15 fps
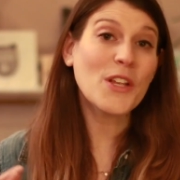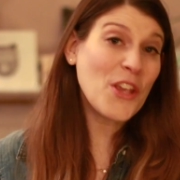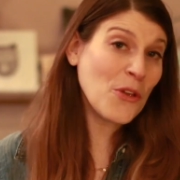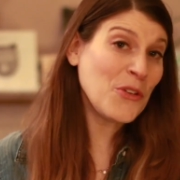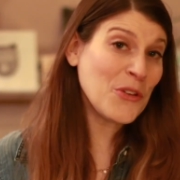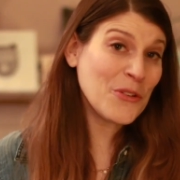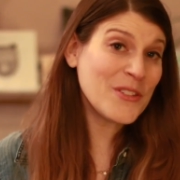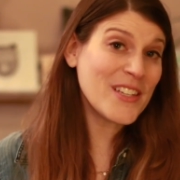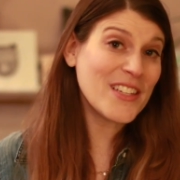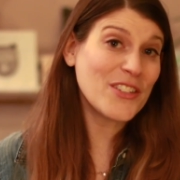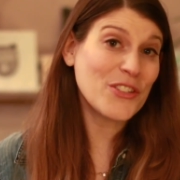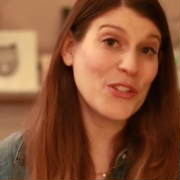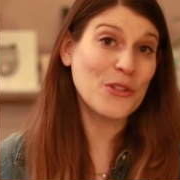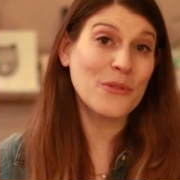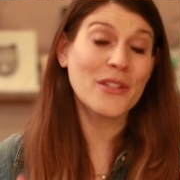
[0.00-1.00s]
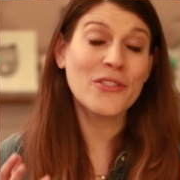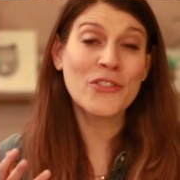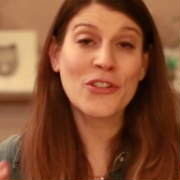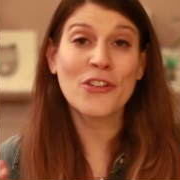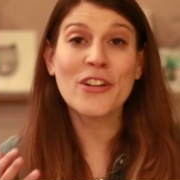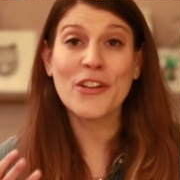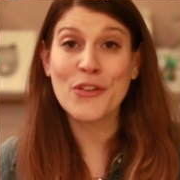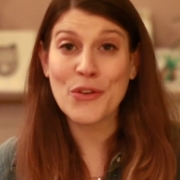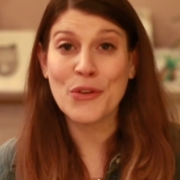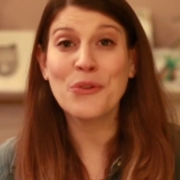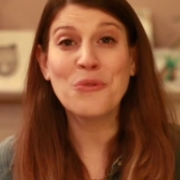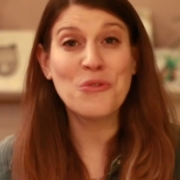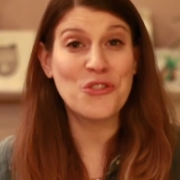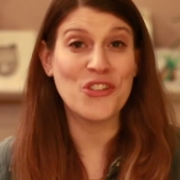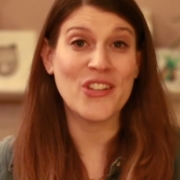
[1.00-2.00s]
When you use it to insert a
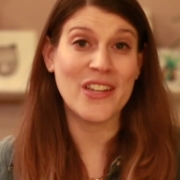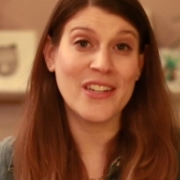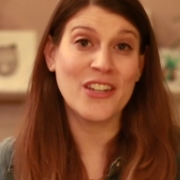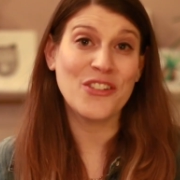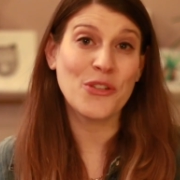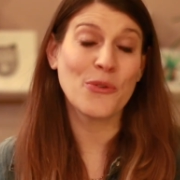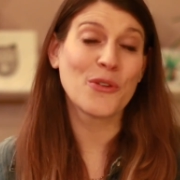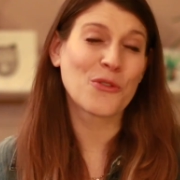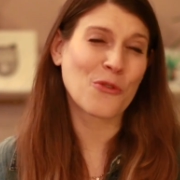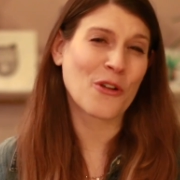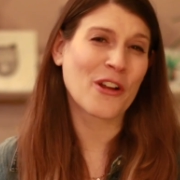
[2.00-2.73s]
new gene into an